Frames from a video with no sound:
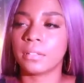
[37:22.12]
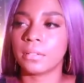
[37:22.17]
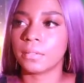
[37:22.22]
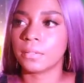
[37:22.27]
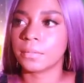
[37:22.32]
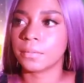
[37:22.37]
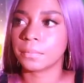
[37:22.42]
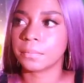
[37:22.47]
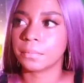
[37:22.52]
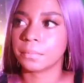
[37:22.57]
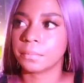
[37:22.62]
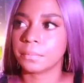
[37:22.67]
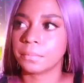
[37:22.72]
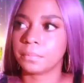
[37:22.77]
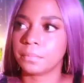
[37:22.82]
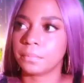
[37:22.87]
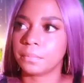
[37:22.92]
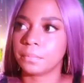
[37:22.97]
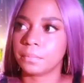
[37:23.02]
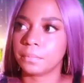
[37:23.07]

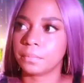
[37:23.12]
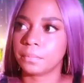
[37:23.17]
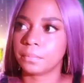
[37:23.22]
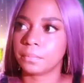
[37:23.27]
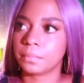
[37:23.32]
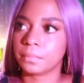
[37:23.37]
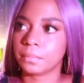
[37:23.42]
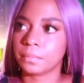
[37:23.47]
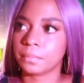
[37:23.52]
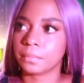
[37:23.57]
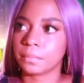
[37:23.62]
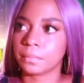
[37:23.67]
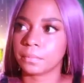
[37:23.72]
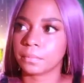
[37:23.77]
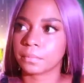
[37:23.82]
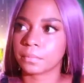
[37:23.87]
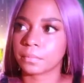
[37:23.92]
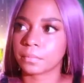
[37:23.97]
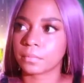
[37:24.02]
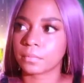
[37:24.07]

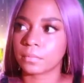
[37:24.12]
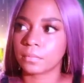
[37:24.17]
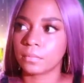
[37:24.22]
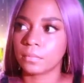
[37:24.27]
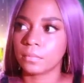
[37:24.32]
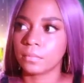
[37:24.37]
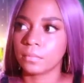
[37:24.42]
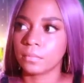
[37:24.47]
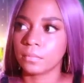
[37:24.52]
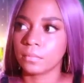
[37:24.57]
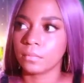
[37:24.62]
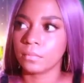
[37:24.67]
Nothing is said.